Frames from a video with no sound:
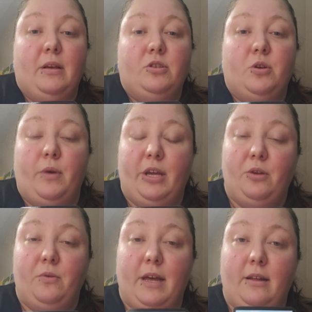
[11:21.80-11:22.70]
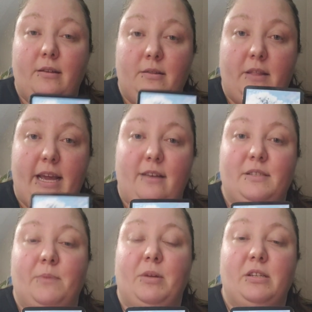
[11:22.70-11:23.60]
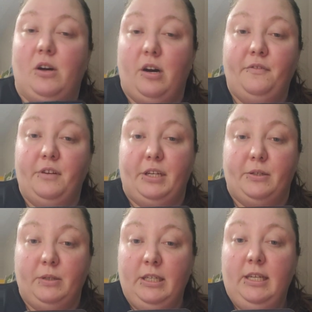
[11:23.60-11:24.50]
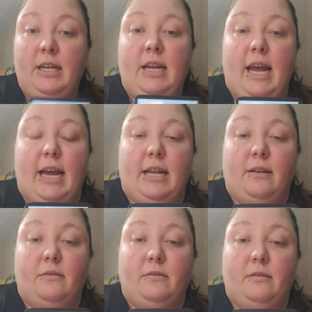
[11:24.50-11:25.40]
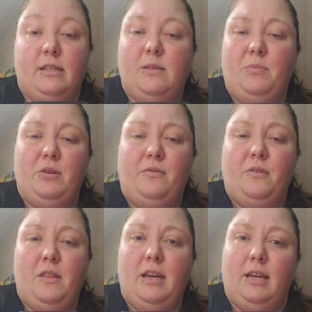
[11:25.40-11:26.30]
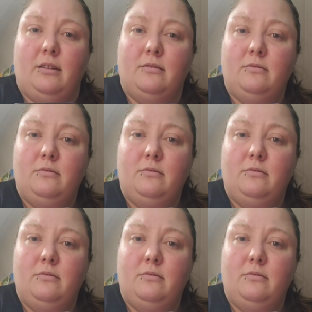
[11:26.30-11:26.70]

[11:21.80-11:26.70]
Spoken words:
showing you that they have something to offer you. And that's a beautiful thing.